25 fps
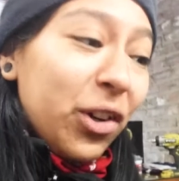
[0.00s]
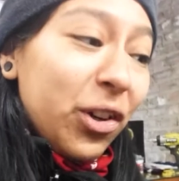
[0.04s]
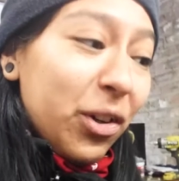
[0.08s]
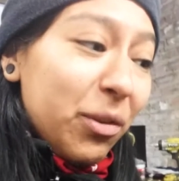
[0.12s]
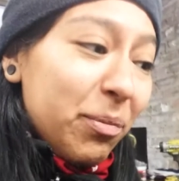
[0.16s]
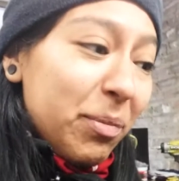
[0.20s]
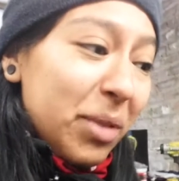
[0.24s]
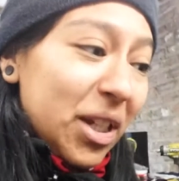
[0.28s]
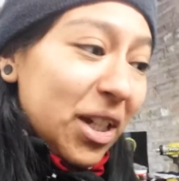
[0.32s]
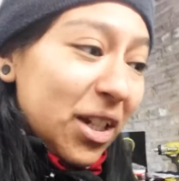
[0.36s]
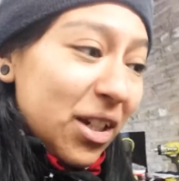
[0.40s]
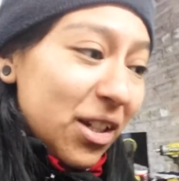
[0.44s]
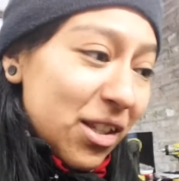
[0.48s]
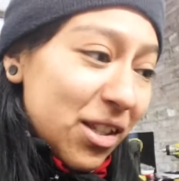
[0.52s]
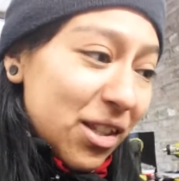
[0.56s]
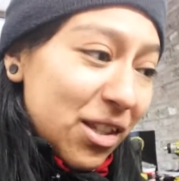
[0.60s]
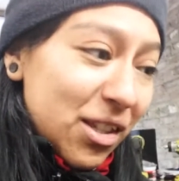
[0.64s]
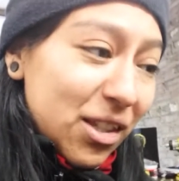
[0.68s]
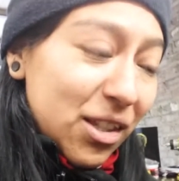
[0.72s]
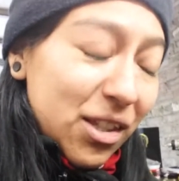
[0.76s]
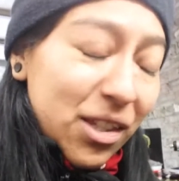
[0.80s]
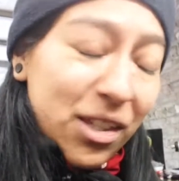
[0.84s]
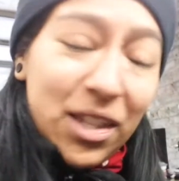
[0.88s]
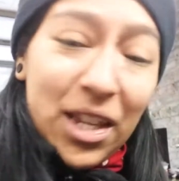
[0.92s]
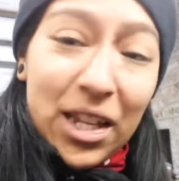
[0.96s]

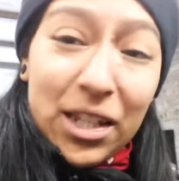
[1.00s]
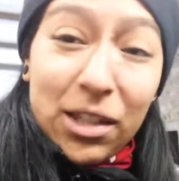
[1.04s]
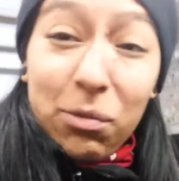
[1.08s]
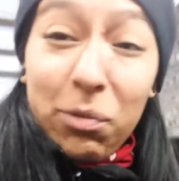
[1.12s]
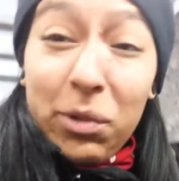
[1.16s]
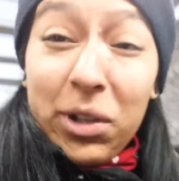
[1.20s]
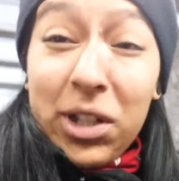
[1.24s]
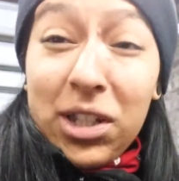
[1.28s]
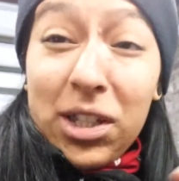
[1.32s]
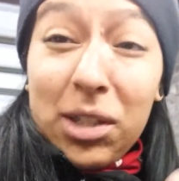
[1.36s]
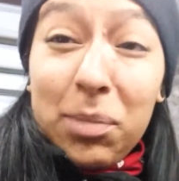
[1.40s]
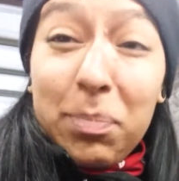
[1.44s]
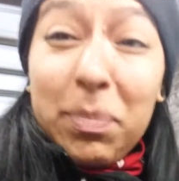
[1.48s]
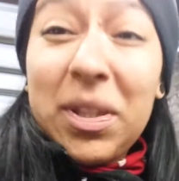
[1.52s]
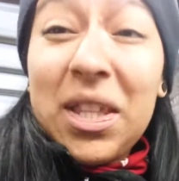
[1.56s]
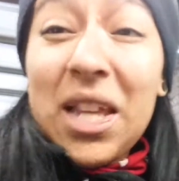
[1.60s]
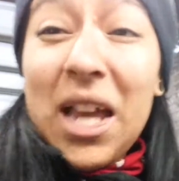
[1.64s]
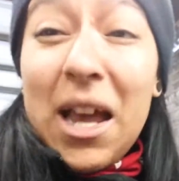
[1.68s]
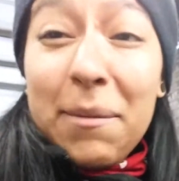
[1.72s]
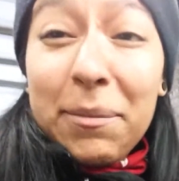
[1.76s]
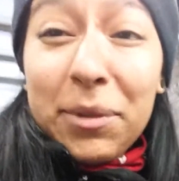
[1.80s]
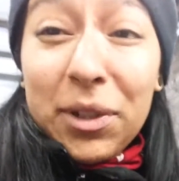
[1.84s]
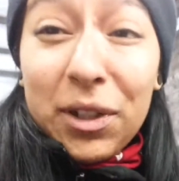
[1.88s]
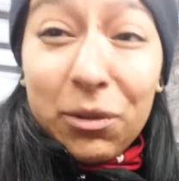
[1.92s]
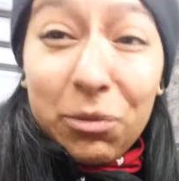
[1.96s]
because that's what your
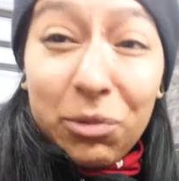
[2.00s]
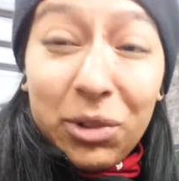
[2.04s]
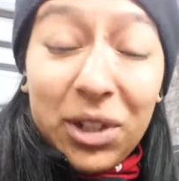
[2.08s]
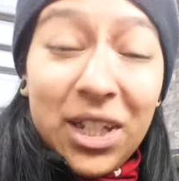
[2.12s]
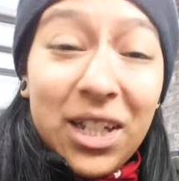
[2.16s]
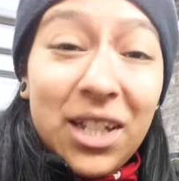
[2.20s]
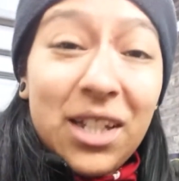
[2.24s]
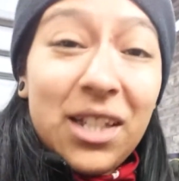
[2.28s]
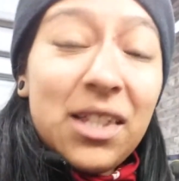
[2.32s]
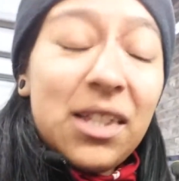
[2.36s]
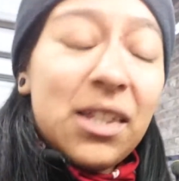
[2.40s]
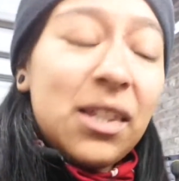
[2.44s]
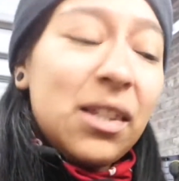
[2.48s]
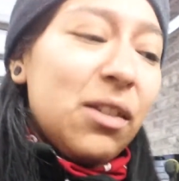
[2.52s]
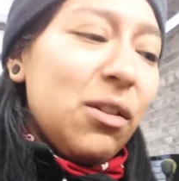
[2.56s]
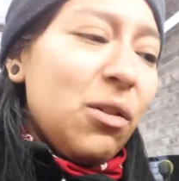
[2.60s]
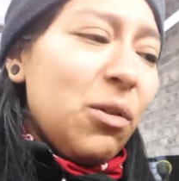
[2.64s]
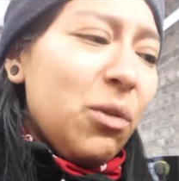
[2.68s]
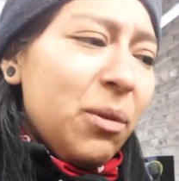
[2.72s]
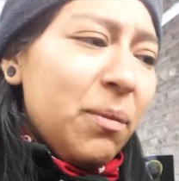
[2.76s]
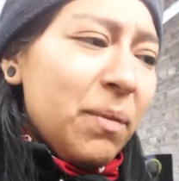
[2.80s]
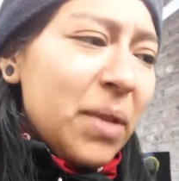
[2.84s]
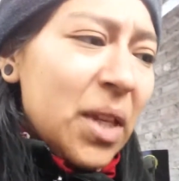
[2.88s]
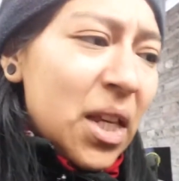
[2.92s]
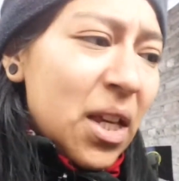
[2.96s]
speedometer reads.
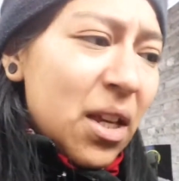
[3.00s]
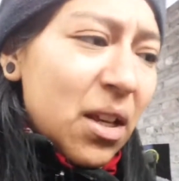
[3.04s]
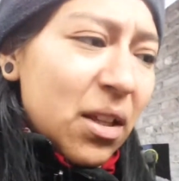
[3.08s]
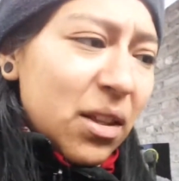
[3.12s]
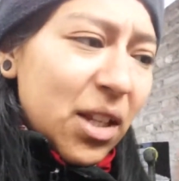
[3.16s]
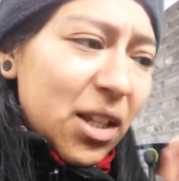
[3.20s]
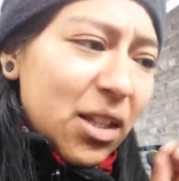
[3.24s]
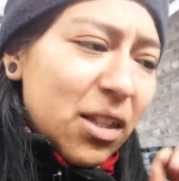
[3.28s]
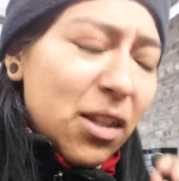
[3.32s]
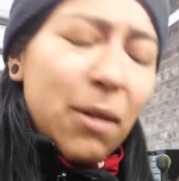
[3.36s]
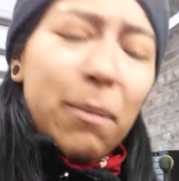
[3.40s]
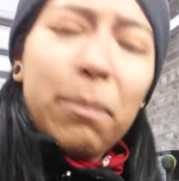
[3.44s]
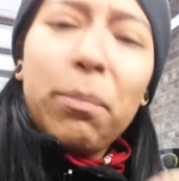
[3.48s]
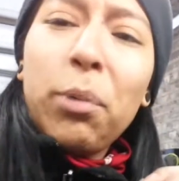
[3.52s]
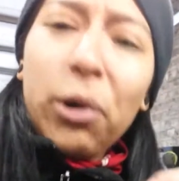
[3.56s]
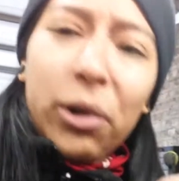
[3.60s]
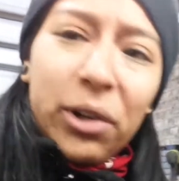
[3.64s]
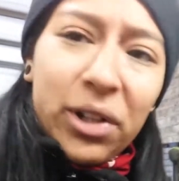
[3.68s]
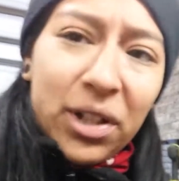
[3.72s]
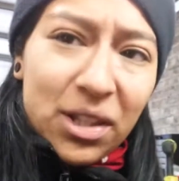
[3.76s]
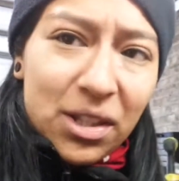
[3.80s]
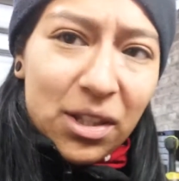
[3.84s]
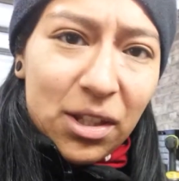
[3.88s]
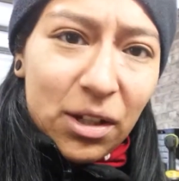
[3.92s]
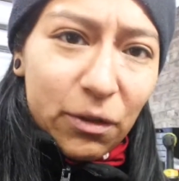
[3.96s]
So that's the
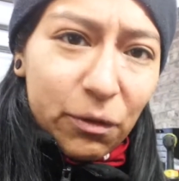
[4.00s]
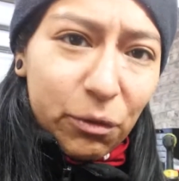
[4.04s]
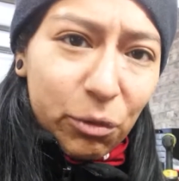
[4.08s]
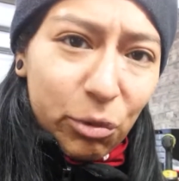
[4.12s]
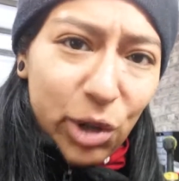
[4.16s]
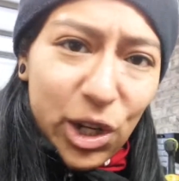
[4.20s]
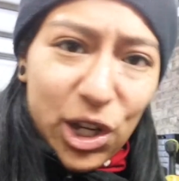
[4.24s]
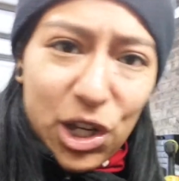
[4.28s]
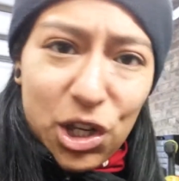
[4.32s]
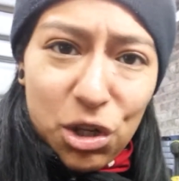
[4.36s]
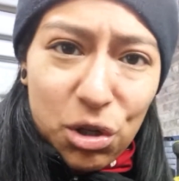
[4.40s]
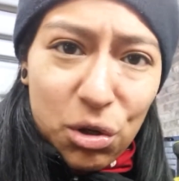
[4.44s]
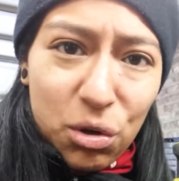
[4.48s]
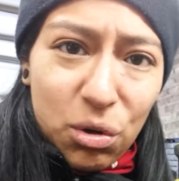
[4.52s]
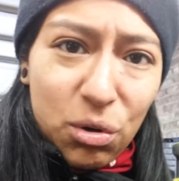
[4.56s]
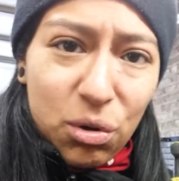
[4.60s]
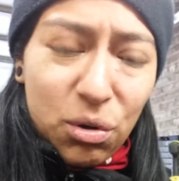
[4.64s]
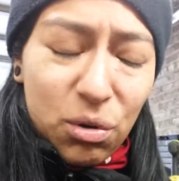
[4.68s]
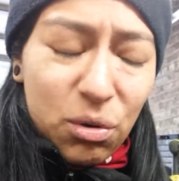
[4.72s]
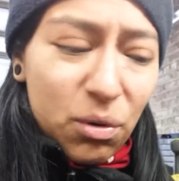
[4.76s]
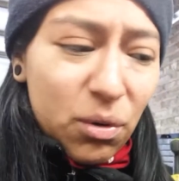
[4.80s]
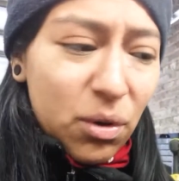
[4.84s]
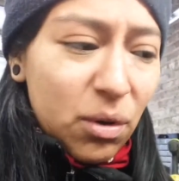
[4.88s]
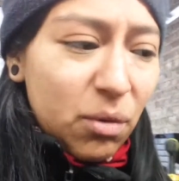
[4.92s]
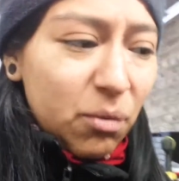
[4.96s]
importance of
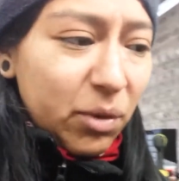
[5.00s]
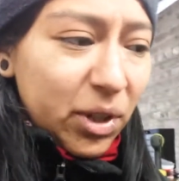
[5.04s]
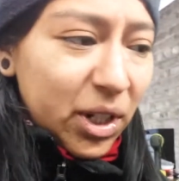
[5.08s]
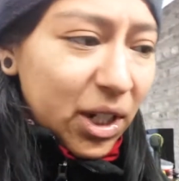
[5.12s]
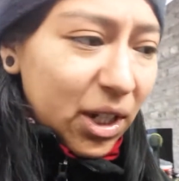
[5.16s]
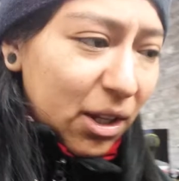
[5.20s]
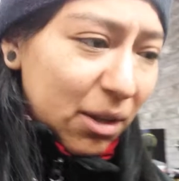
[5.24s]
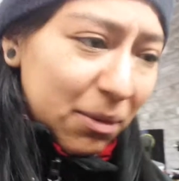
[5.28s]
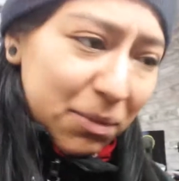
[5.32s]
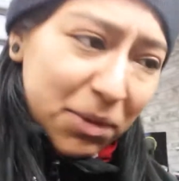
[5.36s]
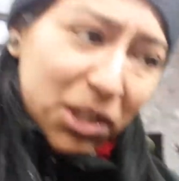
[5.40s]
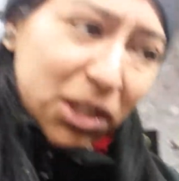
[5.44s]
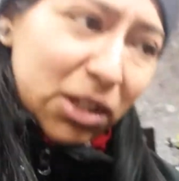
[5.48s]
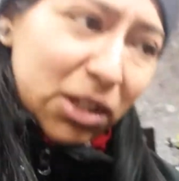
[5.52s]
ratio when it comes to